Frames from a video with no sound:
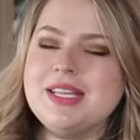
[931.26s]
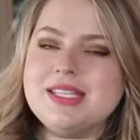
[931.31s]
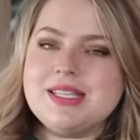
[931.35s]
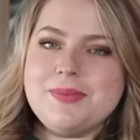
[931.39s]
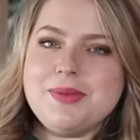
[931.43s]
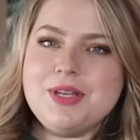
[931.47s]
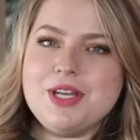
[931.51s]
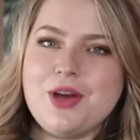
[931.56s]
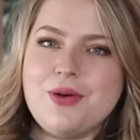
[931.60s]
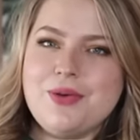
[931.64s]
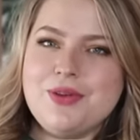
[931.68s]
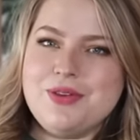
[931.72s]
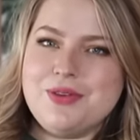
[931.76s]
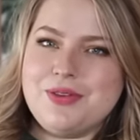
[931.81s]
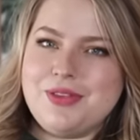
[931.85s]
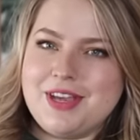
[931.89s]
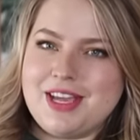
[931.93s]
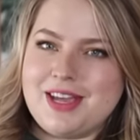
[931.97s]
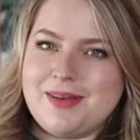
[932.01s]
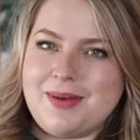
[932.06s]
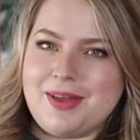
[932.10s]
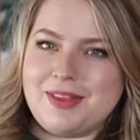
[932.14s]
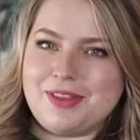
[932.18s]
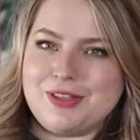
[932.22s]
let me know what you
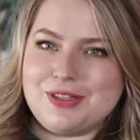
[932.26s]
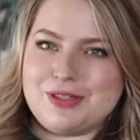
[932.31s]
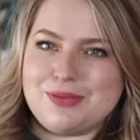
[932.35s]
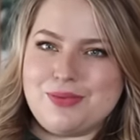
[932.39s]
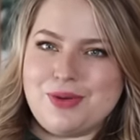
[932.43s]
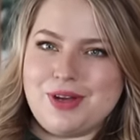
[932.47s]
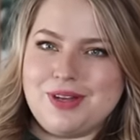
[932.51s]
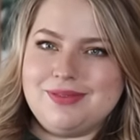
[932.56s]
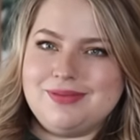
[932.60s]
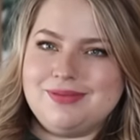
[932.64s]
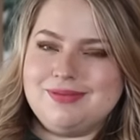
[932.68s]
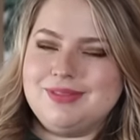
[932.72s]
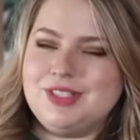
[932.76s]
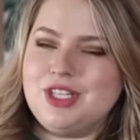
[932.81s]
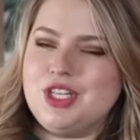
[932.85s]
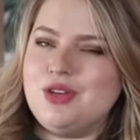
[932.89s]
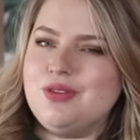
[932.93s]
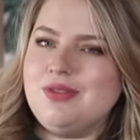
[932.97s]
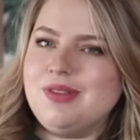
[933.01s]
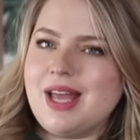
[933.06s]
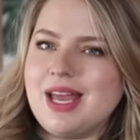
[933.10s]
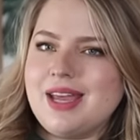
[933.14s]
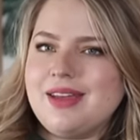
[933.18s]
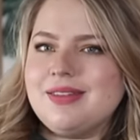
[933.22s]
think about this one. Do
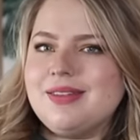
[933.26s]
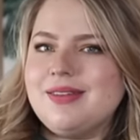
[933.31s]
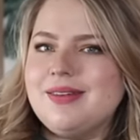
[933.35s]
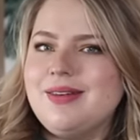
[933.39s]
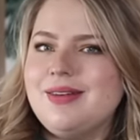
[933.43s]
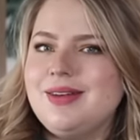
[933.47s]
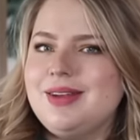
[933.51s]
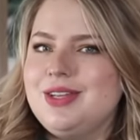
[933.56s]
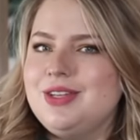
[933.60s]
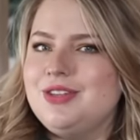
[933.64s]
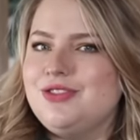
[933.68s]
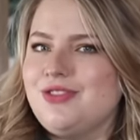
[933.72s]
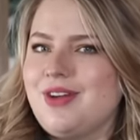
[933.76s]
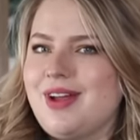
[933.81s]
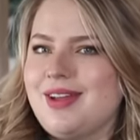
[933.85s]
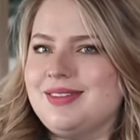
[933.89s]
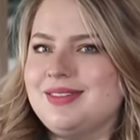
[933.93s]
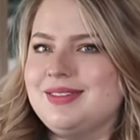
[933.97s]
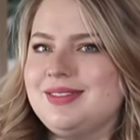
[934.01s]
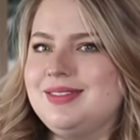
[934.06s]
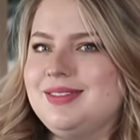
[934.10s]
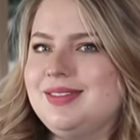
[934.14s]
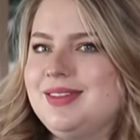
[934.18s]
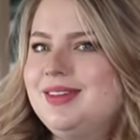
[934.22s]
you like the hoodie
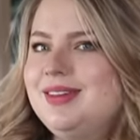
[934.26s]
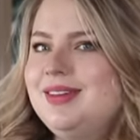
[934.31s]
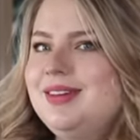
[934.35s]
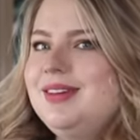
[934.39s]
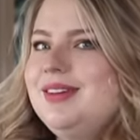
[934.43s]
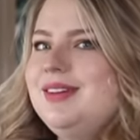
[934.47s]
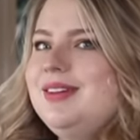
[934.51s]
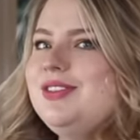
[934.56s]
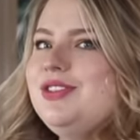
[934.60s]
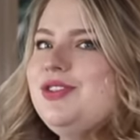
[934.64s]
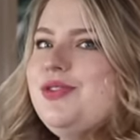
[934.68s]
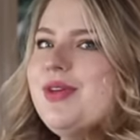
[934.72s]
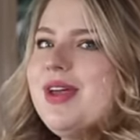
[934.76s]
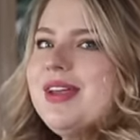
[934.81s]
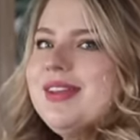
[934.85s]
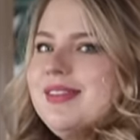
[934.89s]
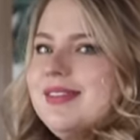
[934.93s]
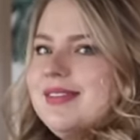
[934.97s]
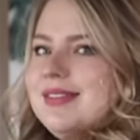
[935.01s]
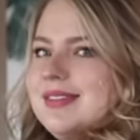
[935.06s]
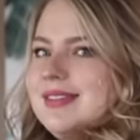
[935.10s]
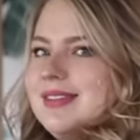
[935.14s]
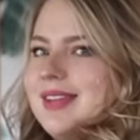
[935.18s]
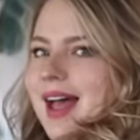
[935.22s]
dress? Do you like
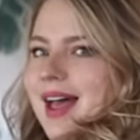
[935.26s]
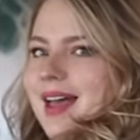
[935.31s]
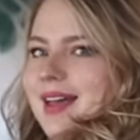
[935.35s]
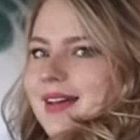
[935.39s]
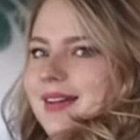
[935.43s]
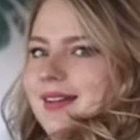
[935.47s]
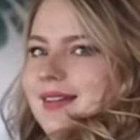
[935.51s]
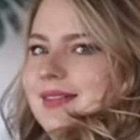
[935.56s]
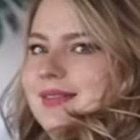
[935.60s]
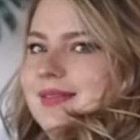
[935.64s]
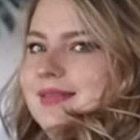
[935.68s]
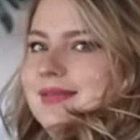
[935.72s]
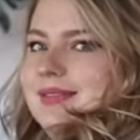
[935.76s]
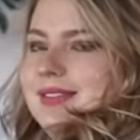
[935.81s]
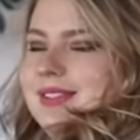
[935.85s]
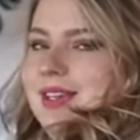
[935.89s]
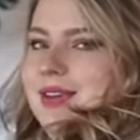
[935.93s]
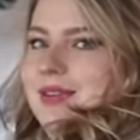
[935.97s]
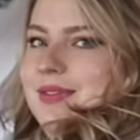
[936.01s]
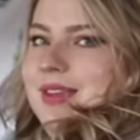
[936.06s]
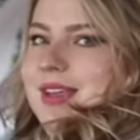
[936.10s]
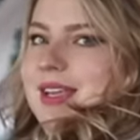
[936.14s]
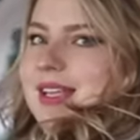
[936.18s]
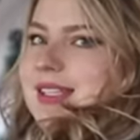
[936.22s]
the style? Do
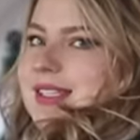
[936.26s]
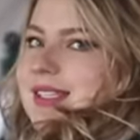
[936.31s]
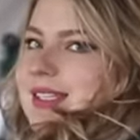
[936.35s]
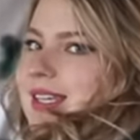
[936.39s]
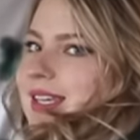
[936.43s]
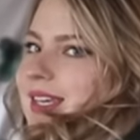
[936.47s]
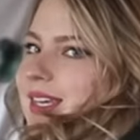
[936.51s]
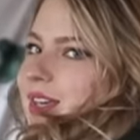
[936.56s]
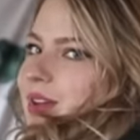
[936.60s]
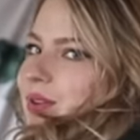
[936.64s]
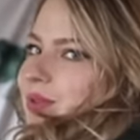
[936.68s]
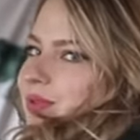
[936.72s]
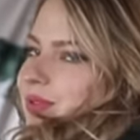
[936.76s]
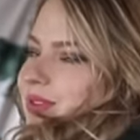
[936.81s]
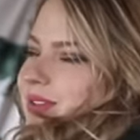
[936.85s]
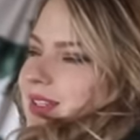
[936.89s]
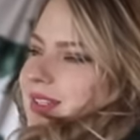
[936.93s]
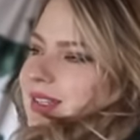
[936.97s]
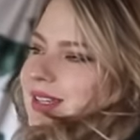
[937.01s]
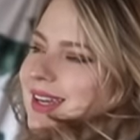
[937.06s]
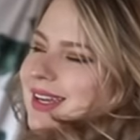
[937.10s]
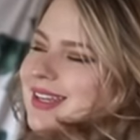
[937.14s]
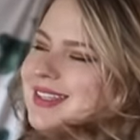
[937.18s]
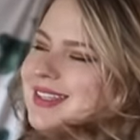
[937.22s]
you think it's cute?
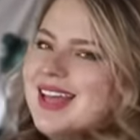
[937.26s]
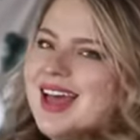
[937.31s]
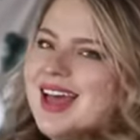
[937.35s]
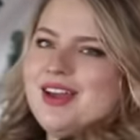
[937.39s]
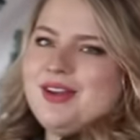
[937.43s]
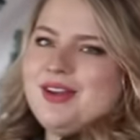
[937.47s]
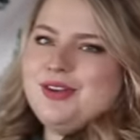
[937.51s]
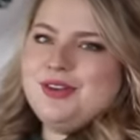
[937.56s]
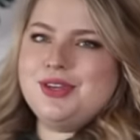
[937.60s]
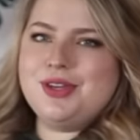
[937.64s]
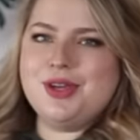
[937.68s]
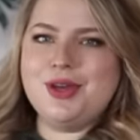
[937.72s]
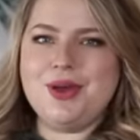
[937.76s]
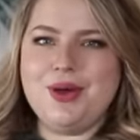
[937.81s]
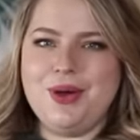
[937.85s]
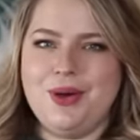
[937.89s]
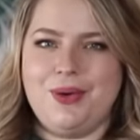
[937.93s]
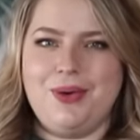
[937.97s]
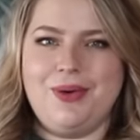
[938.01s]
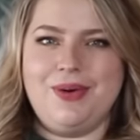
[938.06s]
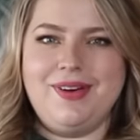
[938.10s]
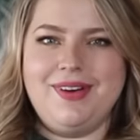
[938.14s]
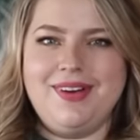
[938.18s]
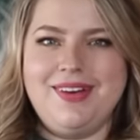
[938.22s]
Because I do.
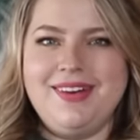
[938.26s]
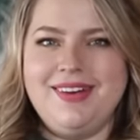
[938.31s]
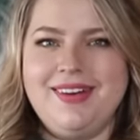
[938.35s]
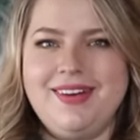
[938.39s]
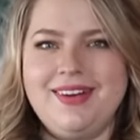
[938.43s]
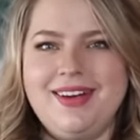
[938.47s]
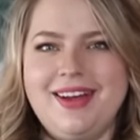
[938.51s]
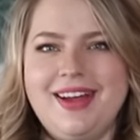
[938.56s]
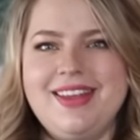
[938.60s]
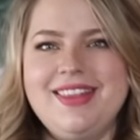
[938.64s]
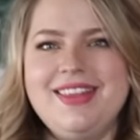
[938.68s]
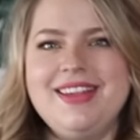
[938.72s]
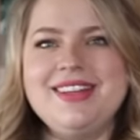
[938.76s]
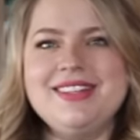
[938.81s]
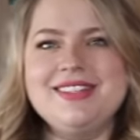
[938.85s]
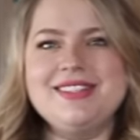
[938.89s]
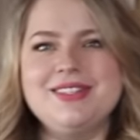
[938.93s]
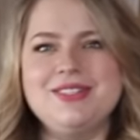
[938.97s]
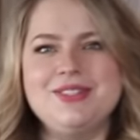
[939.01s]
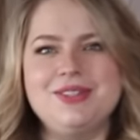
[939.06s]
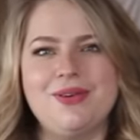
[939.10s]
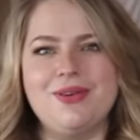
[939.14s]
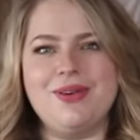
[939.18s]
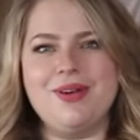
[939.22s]
I think it's
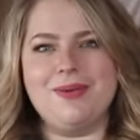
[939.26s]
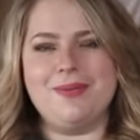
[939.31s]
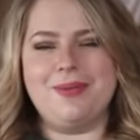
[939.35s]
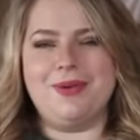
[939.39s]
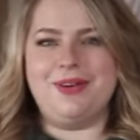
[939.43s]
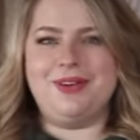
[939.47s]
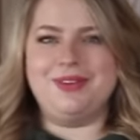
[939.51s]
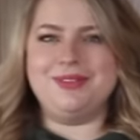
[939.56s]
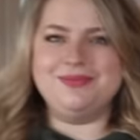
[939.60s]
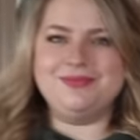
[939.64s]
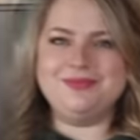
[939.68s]
adorable.